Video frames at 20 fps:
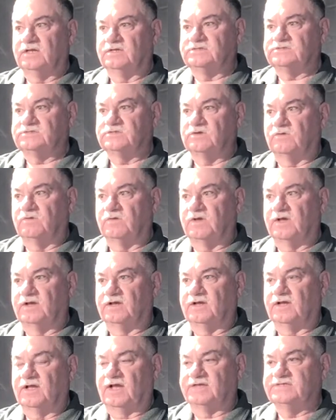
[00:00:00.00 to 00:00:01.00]

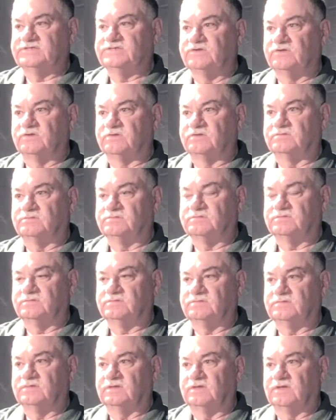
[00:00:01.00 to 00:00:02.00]
so I still,
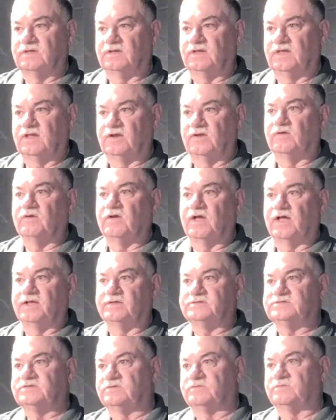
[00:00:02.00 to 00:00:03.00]
you know, I
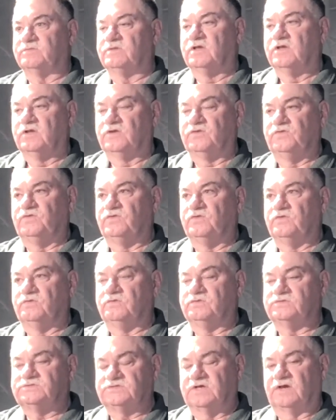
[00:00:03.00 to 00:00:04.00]
still
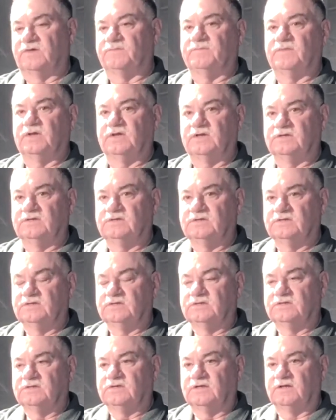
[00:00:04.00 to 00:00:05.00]
do some
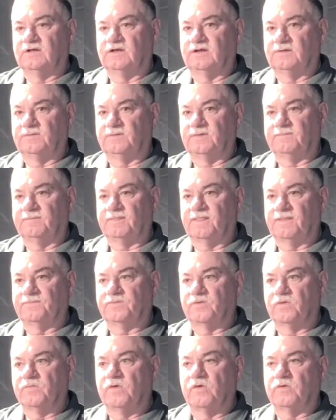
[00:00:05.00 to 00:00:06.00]

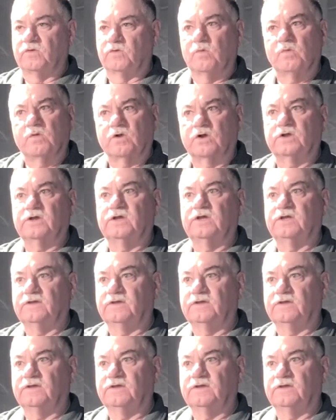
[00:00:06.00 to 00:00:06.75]
pro bono work